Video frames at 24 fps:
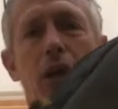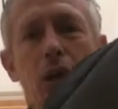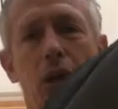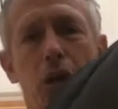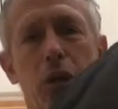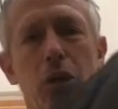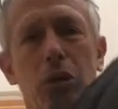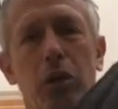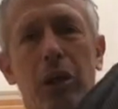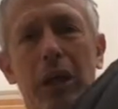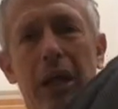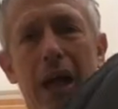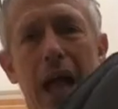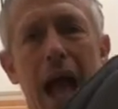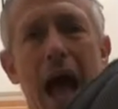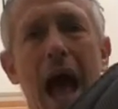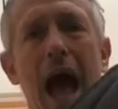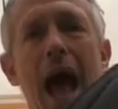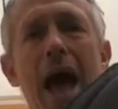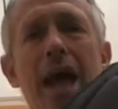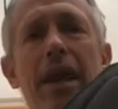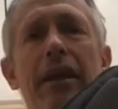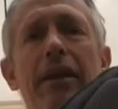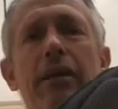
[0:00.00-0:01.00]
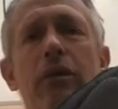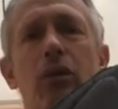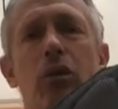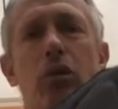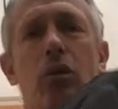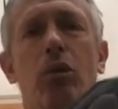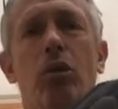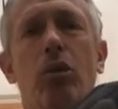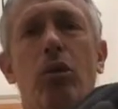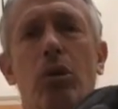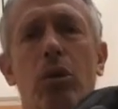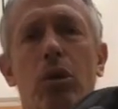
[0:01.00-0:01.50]
you can add it
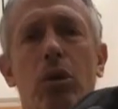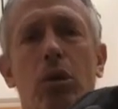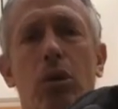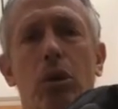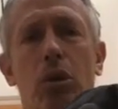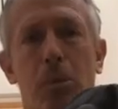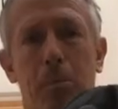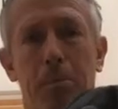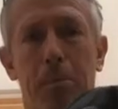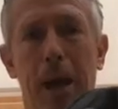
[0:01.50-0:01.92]
to your